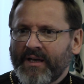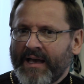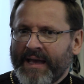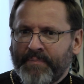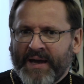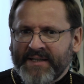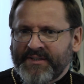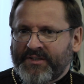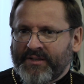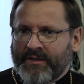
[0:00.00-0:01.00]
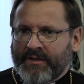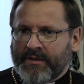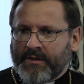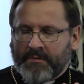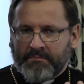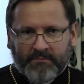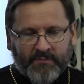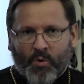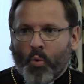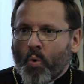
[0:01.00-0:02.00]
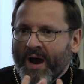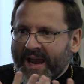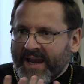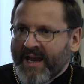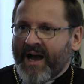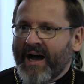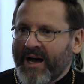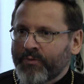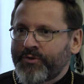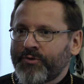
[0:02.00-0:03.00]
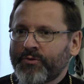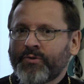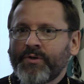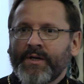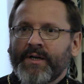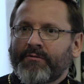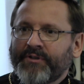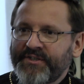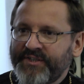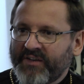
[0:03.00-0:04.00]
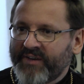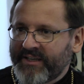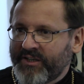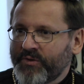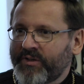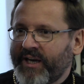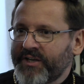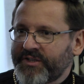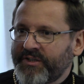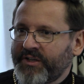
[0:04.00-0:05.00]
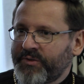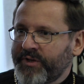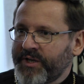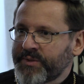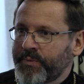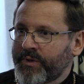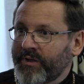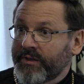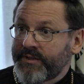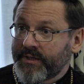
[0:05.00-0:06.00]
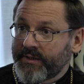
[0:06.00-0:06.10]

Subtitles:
best way how to receive an education in today's world.